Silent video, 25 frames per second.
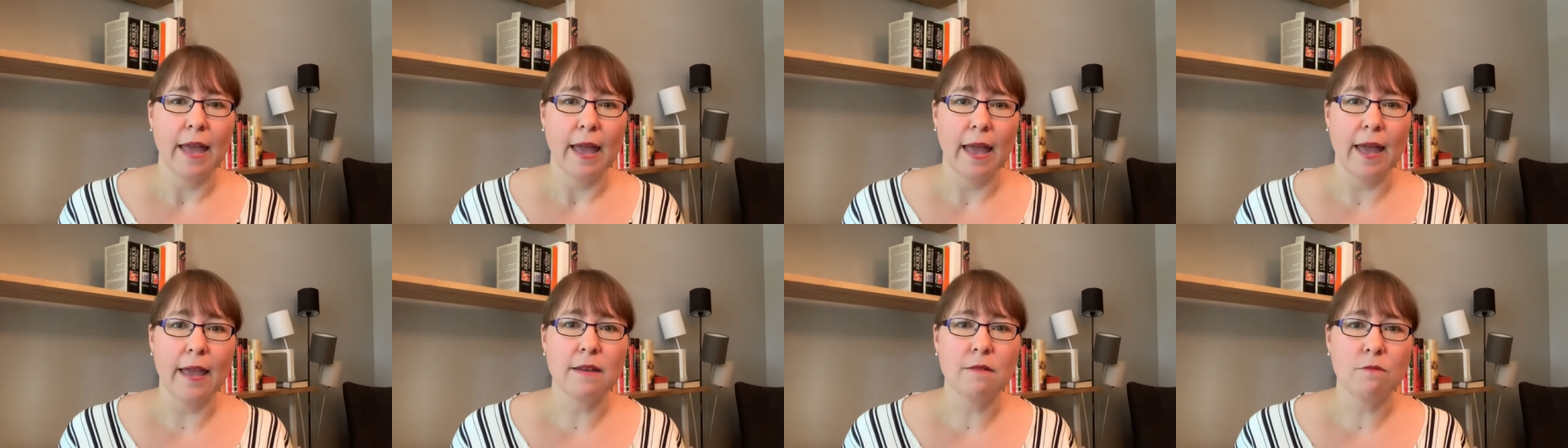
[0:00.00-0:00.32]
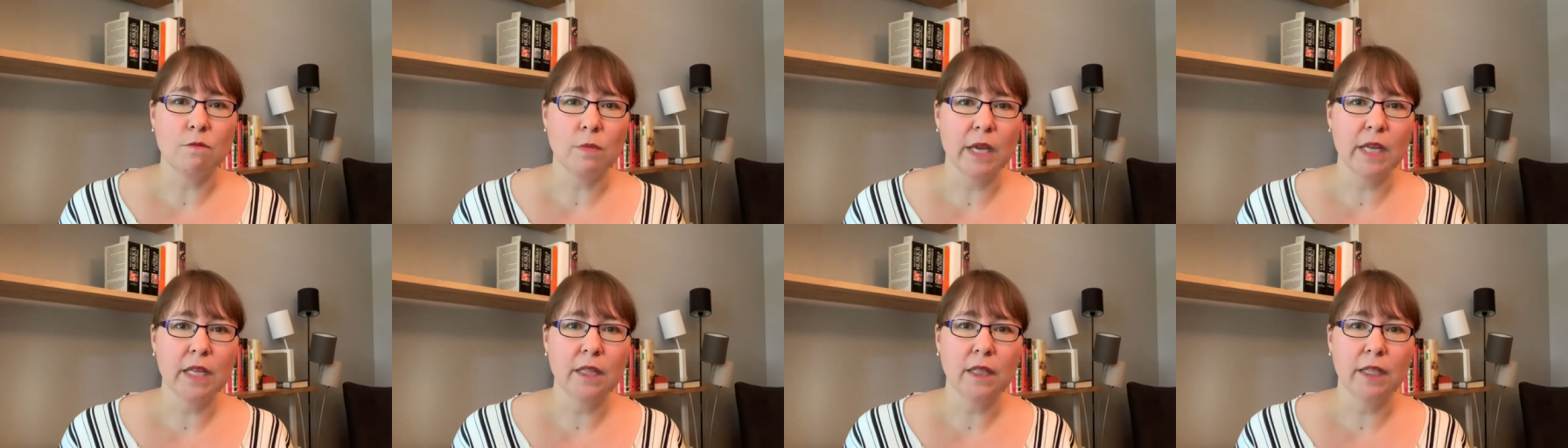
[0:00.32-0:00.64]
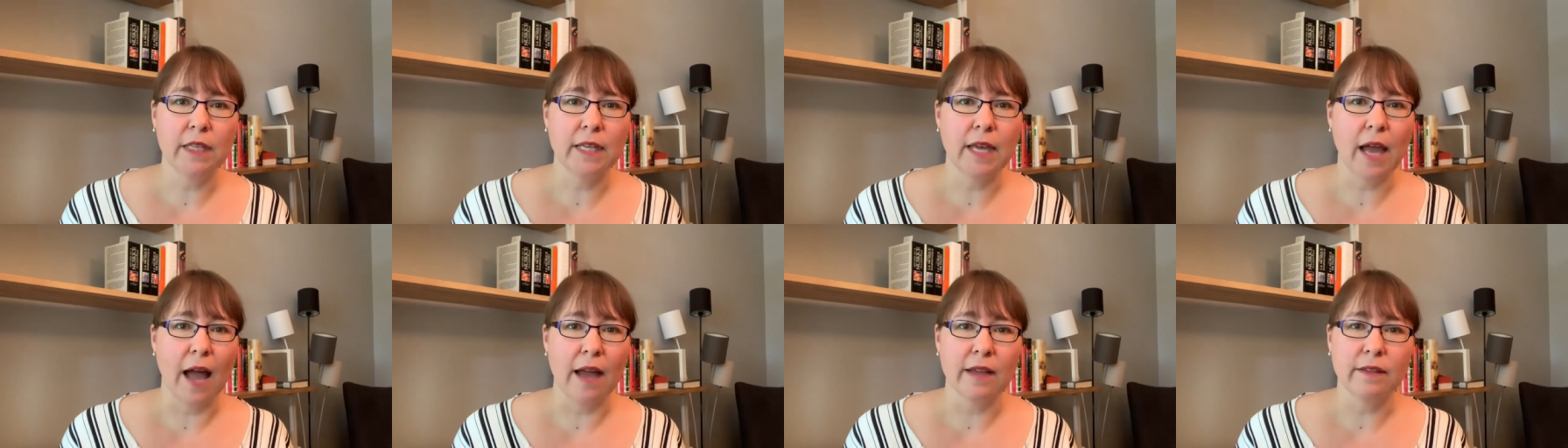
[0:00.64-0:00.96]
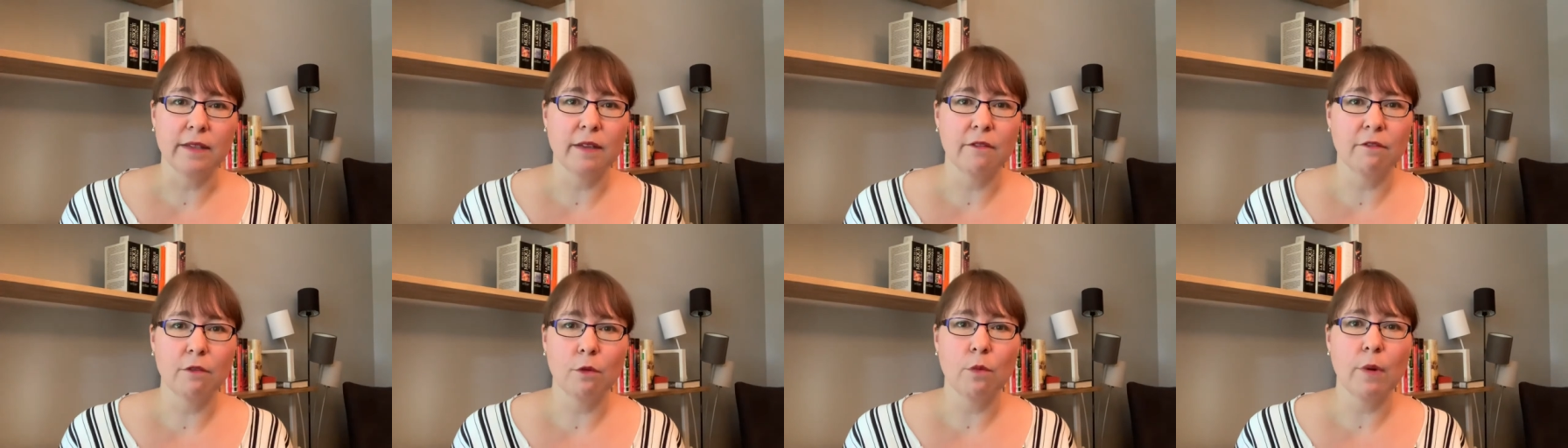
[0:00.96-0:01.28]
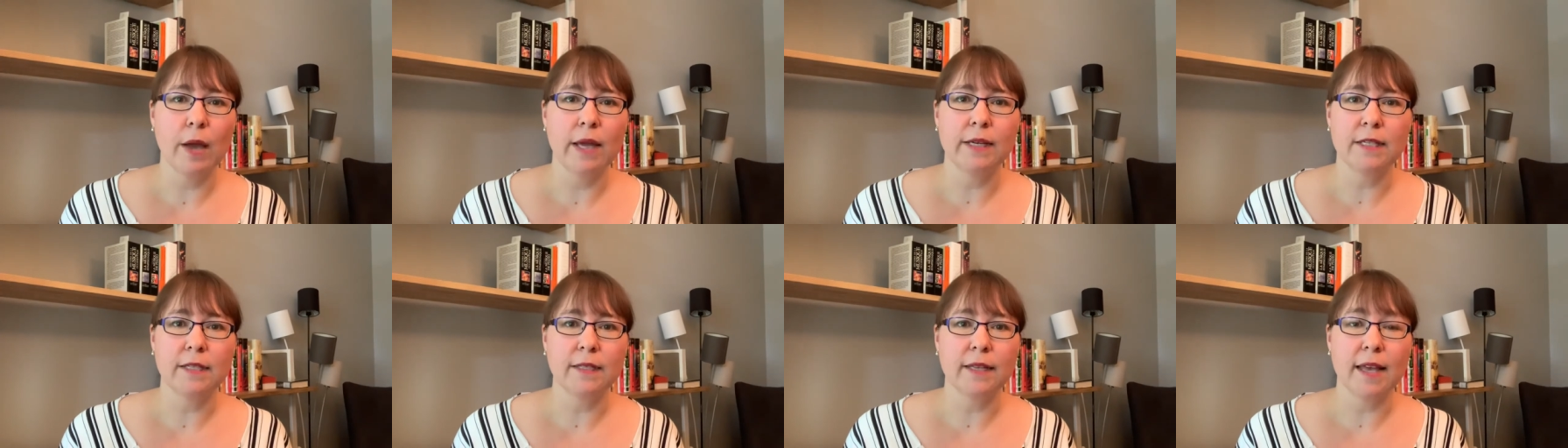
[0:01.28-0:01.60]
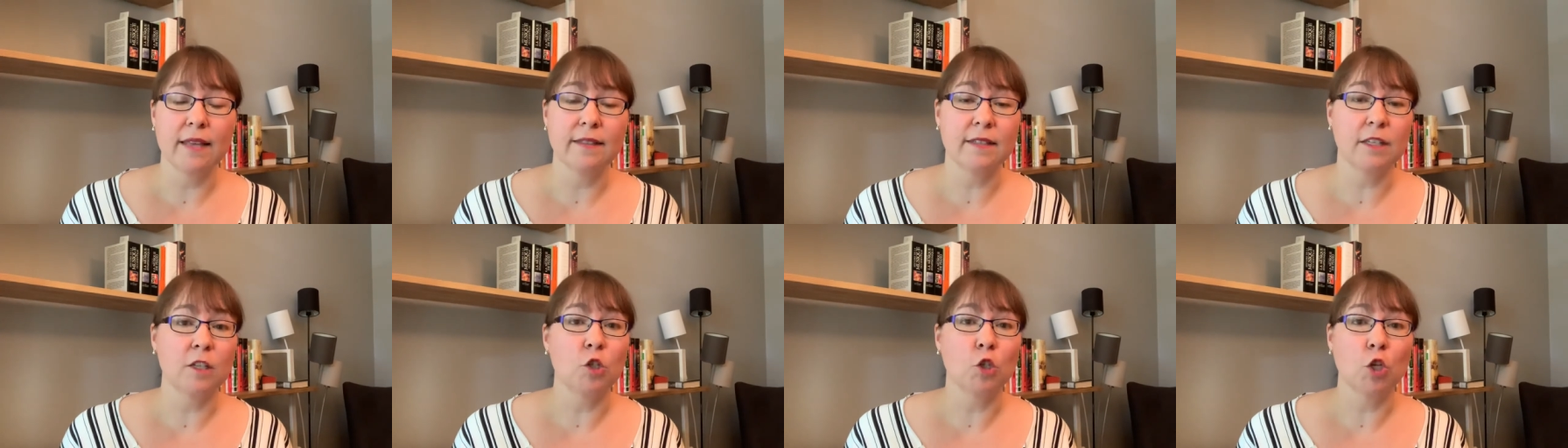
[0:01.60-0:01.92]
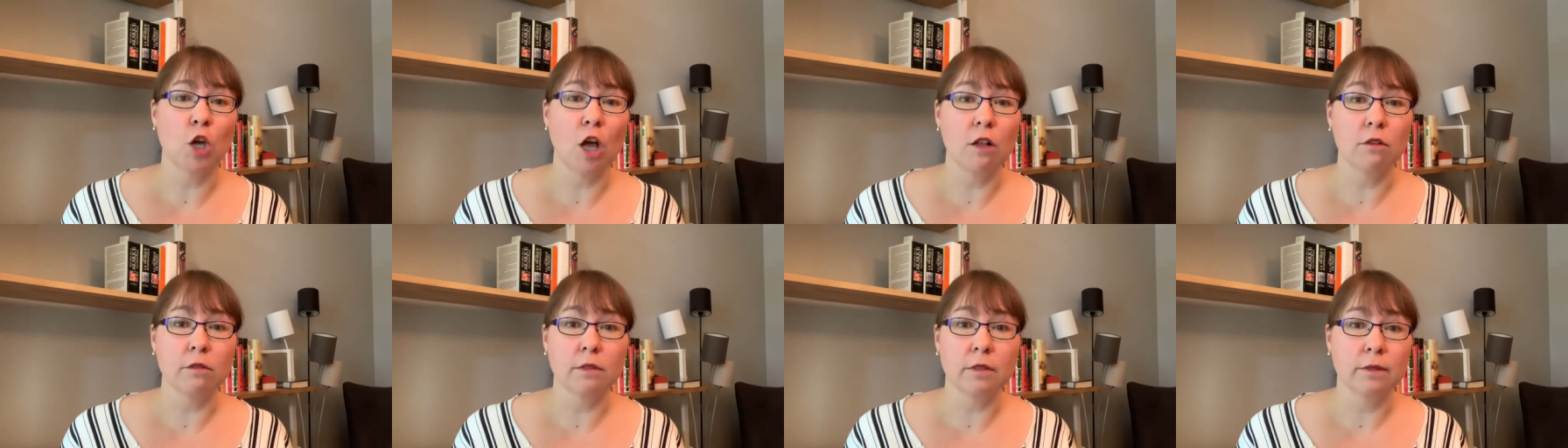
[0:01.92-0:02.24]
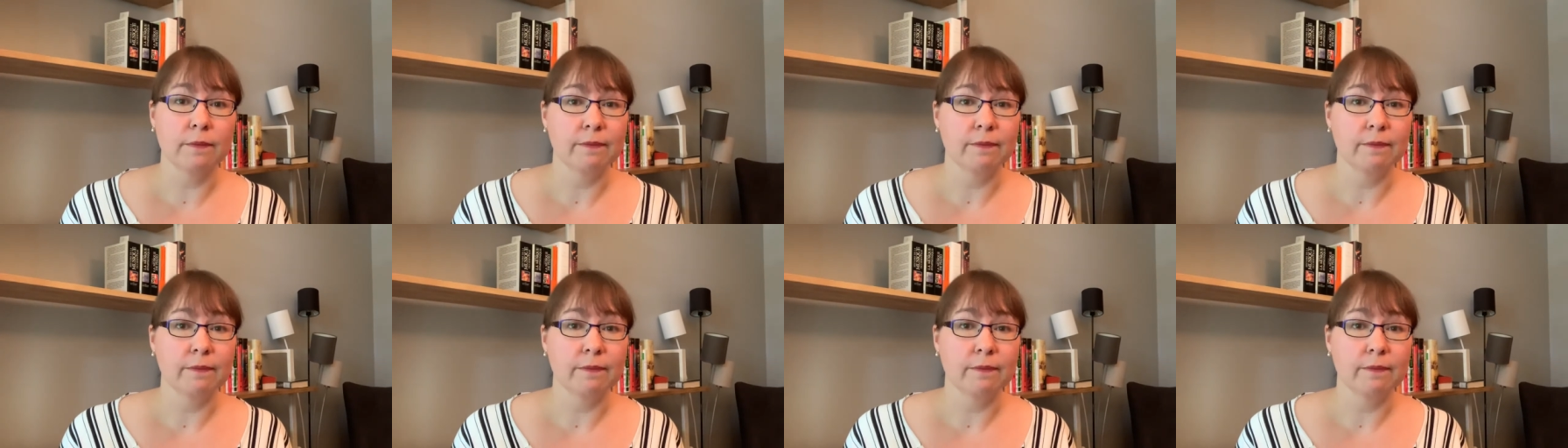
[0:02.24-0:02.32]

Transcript: And mainly, I never read it as an adult.